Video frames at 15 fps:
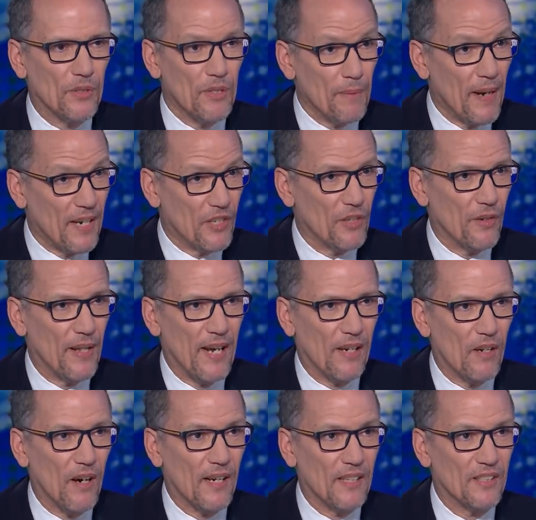to make sure that
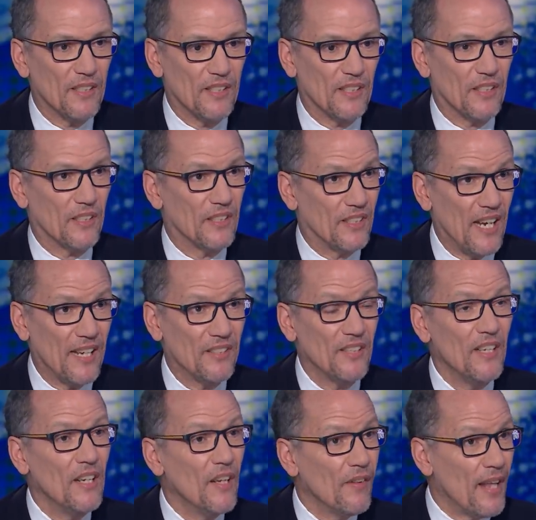caucus is a success.
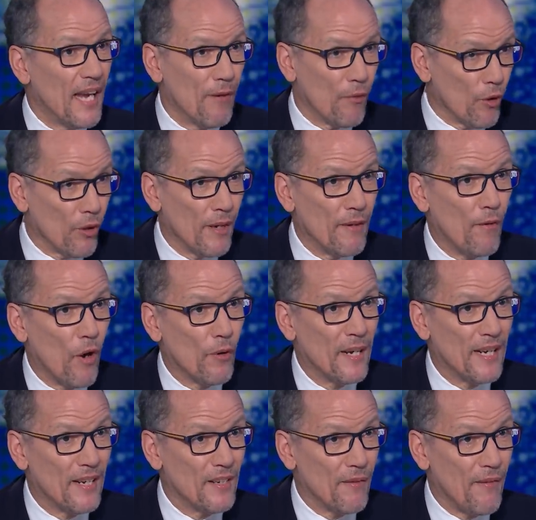They have early voting
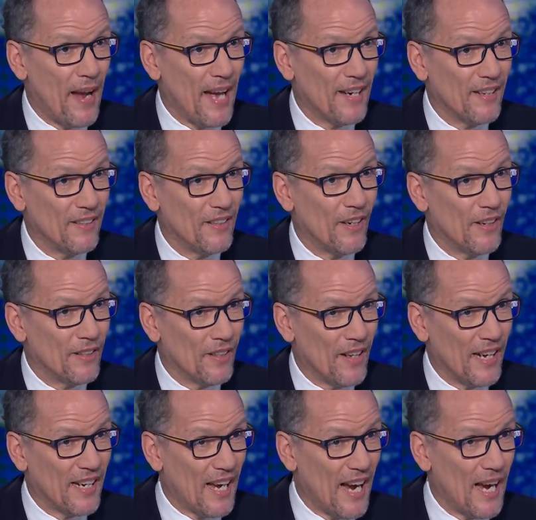in Nevada,
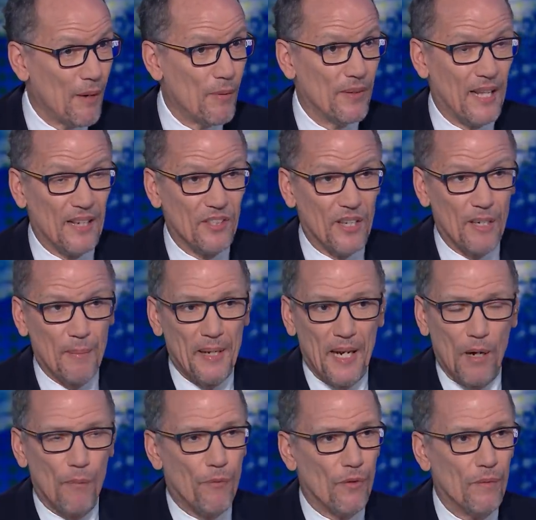unlike Iowa. That's going to be
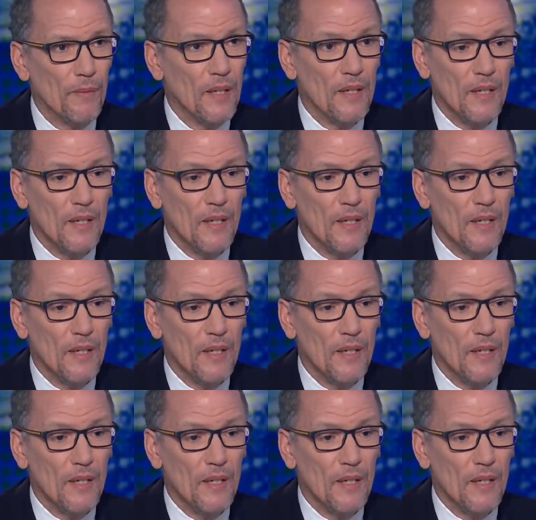helpful.